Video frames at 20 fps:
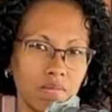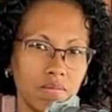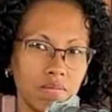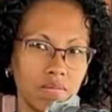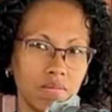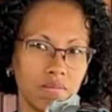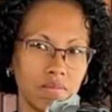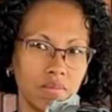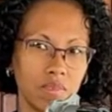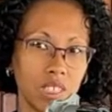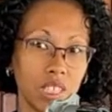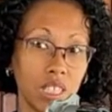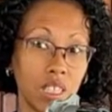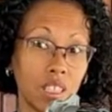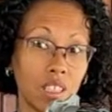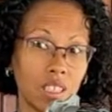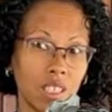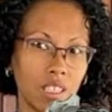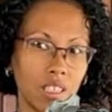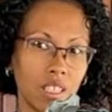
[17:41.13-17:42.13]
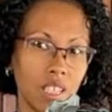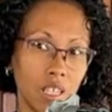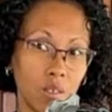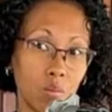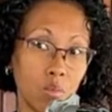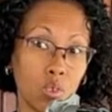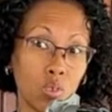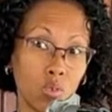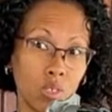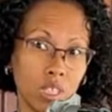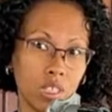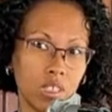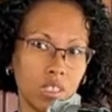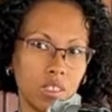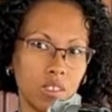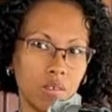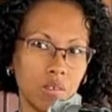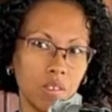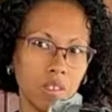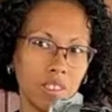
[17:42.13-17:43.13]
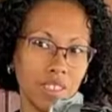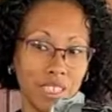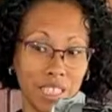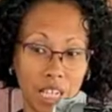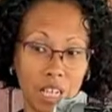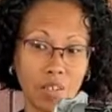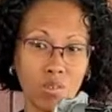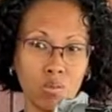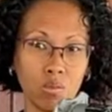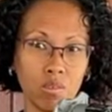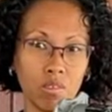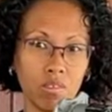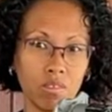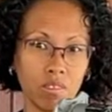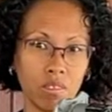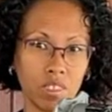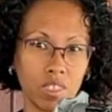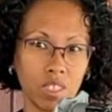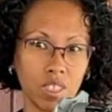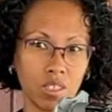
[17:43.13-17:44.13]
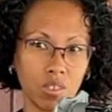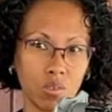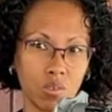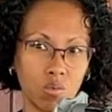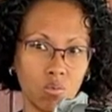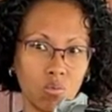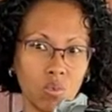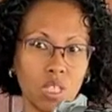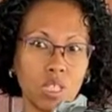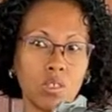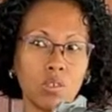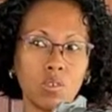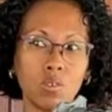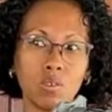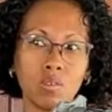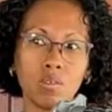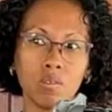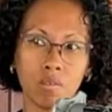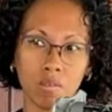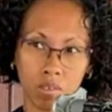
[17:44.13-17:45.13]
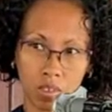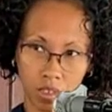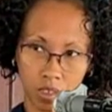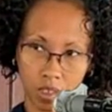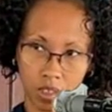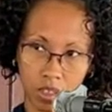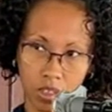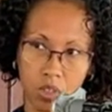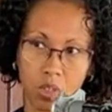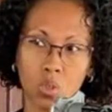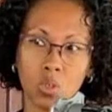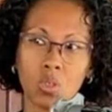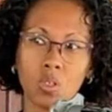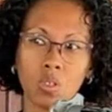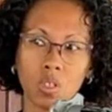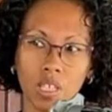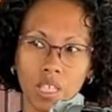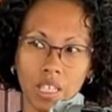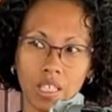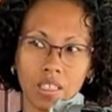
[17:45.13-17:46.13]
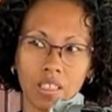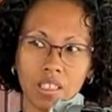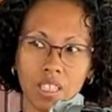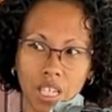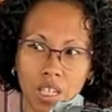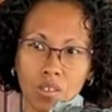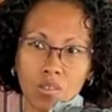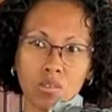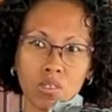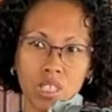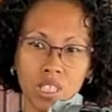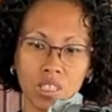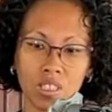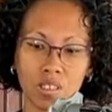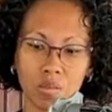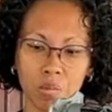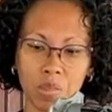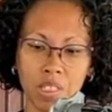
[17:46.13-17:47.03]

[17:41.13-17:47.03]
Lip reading: seeing that I'm already down. Will you go again down against me?